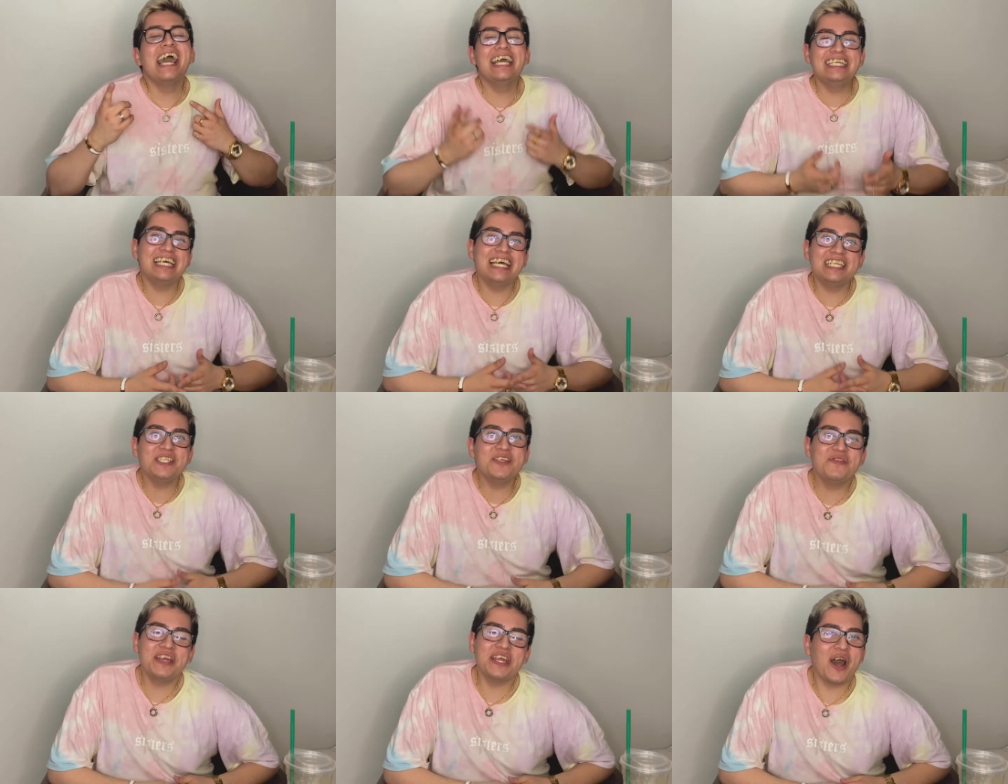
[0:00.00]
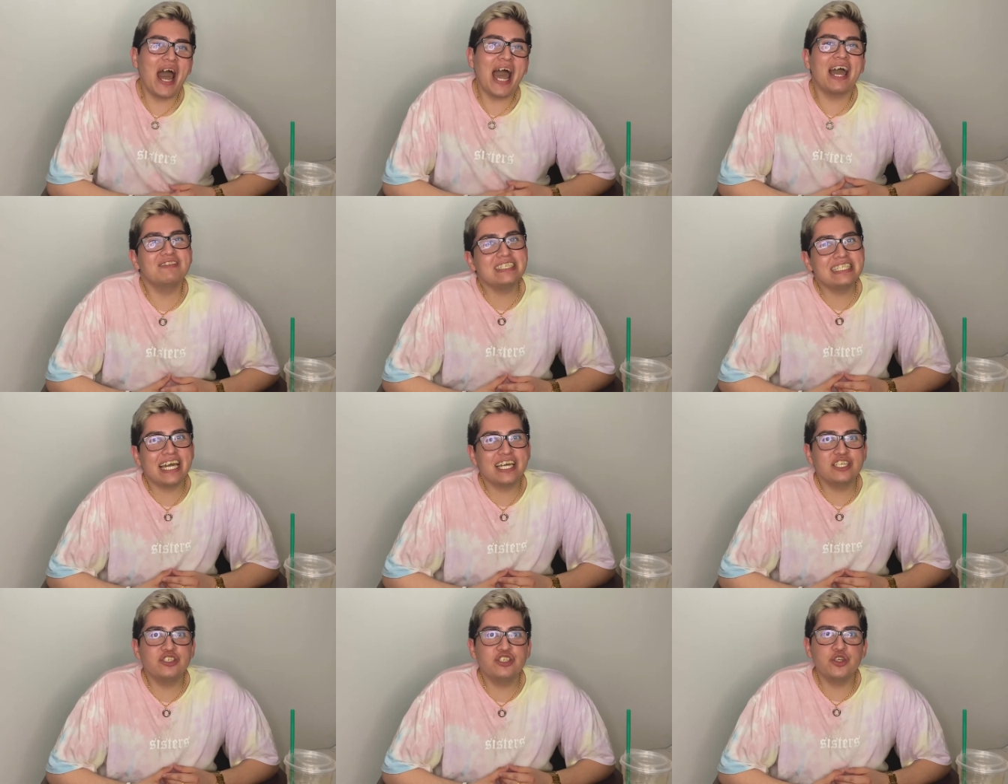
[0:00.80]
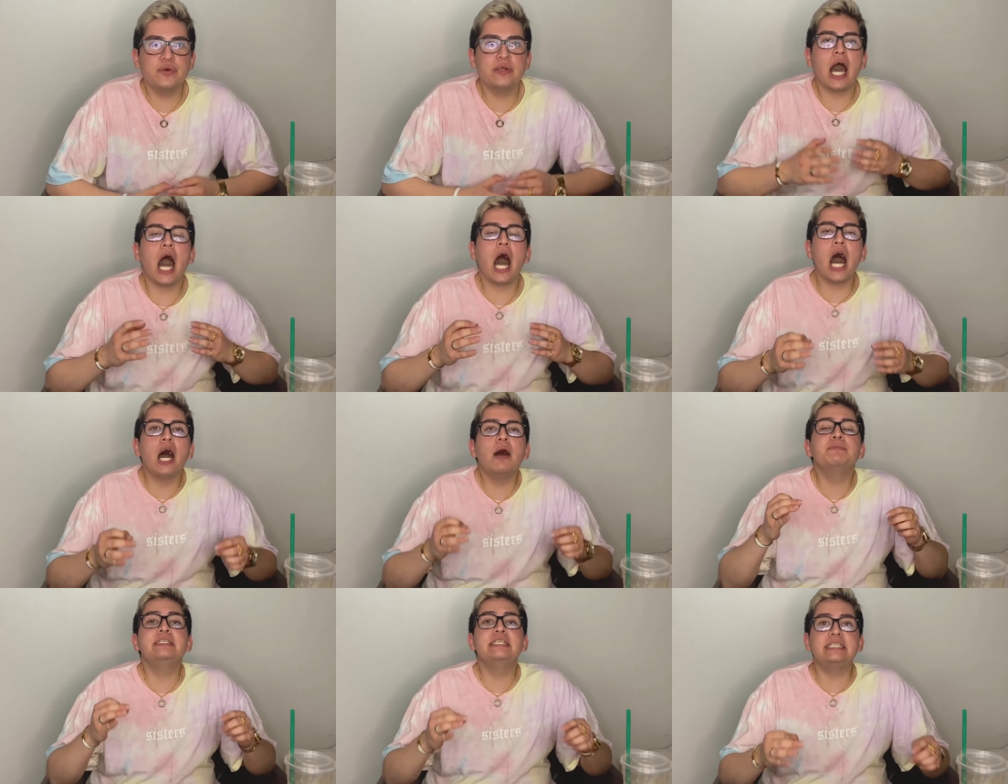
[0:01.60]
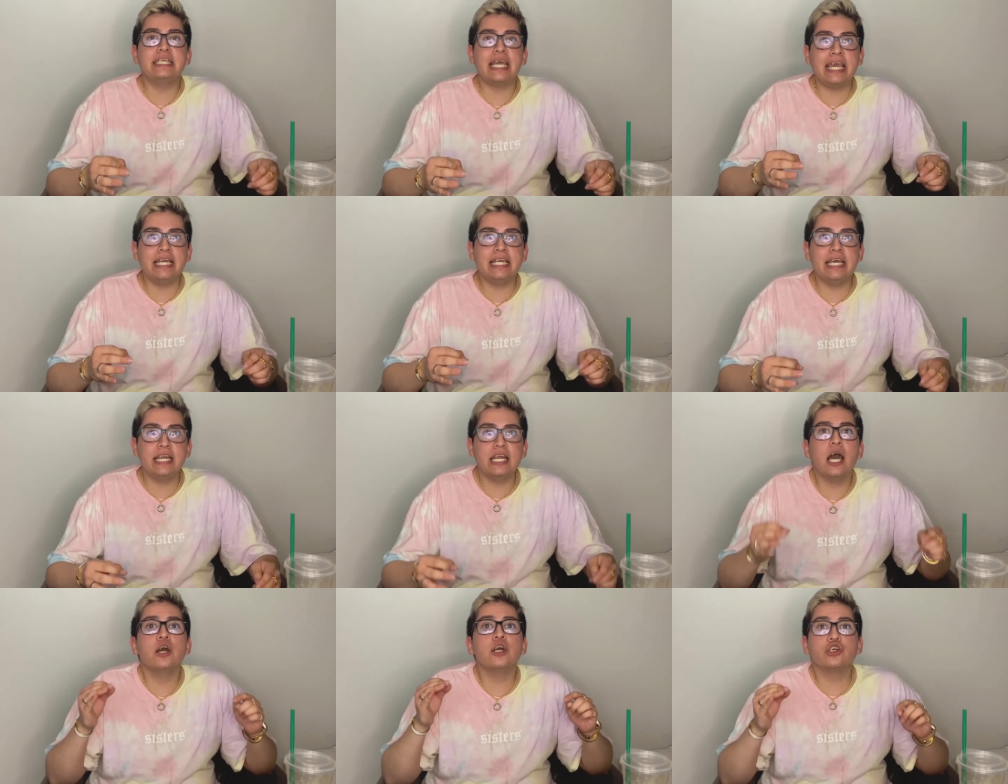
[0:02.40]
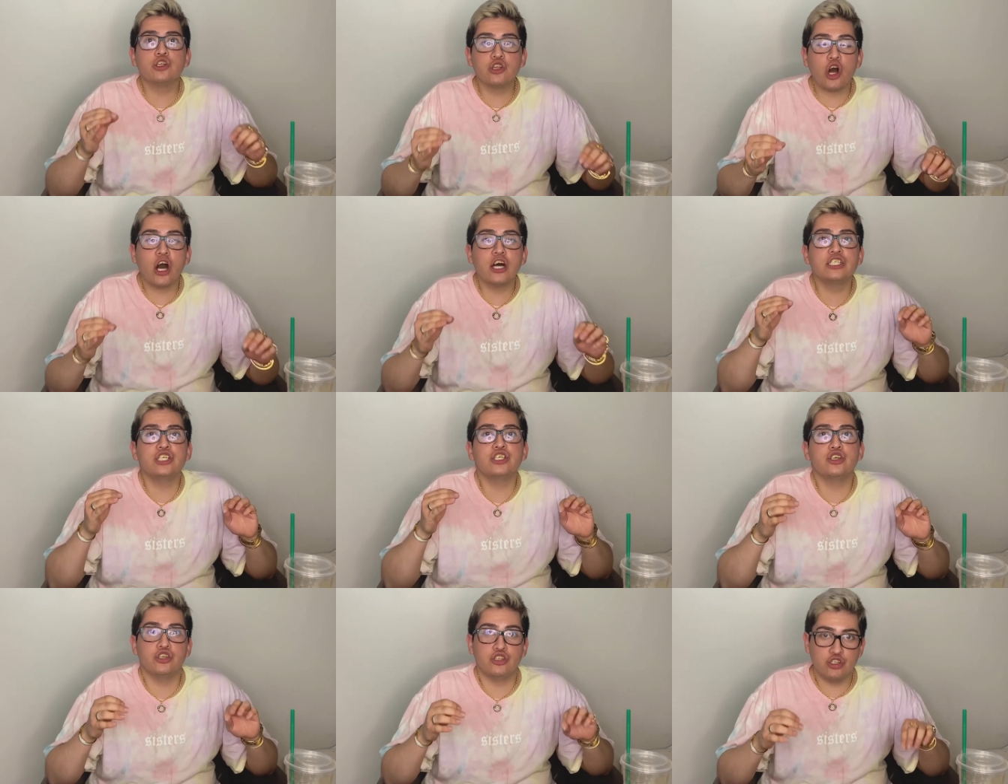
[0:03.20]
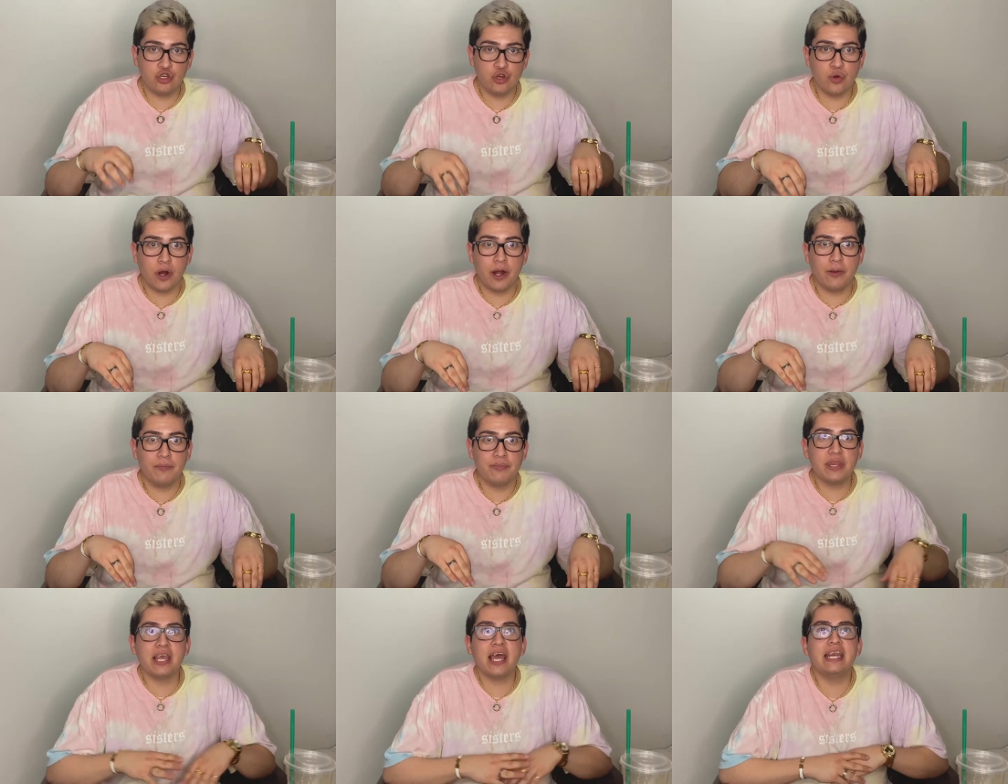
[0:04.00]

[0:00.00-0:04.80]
In today's new video, I have decided to do an updated closet tour.